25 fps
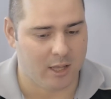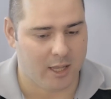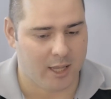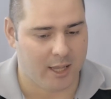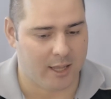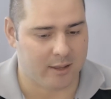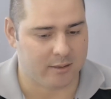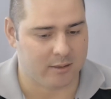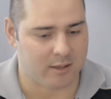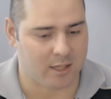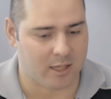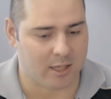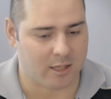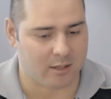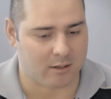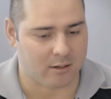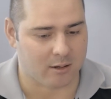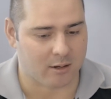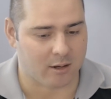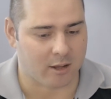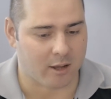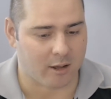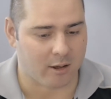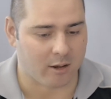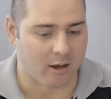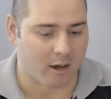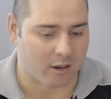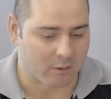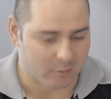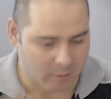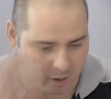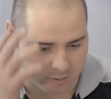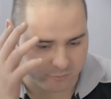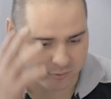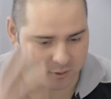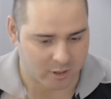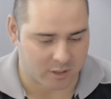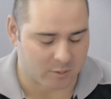and then I go,
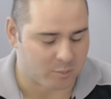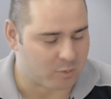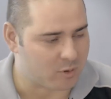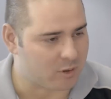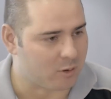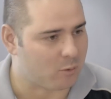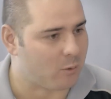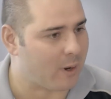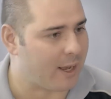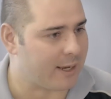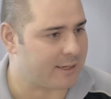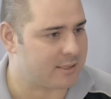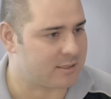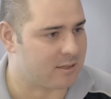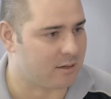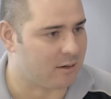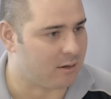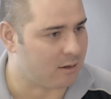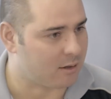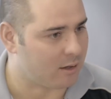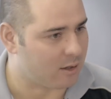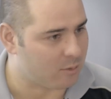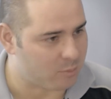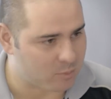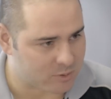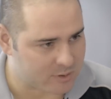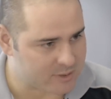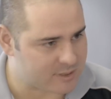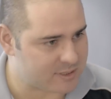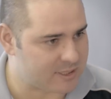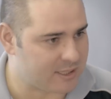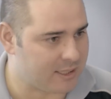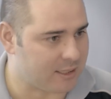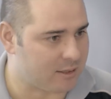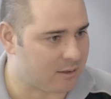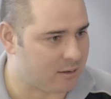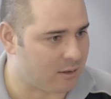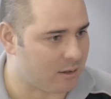oh, I've got to put a wax on it, I've got to put a
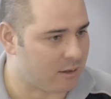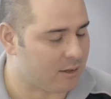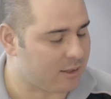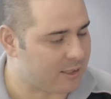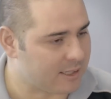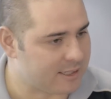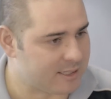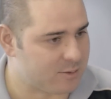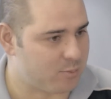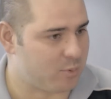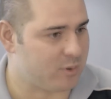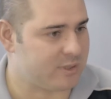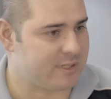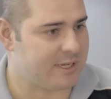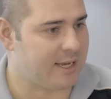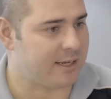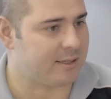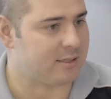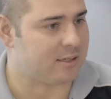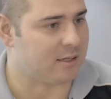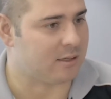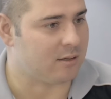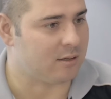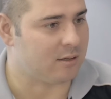seal on it, I need to protect it.